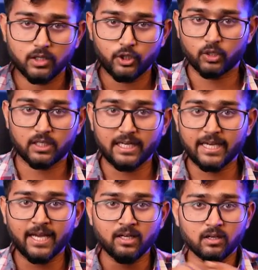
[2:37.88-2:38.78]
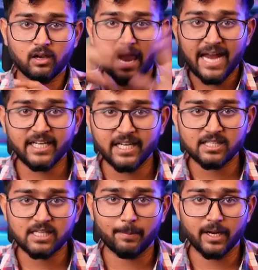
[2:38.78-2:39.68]
You're clicking, lightning
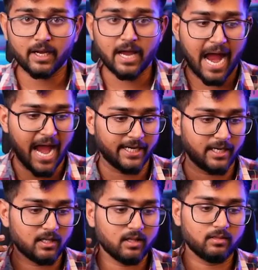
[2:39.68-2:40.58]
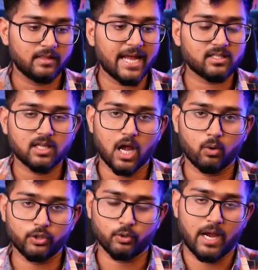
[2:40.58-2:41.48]
is coming, and that's
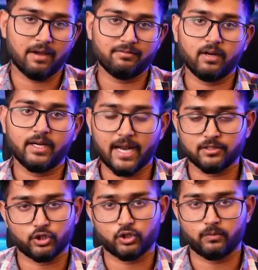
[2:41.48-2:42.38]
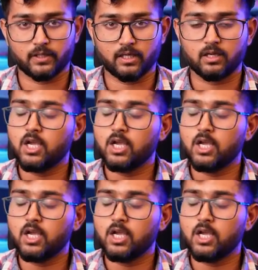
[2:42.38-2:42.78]
how you have a transition over there.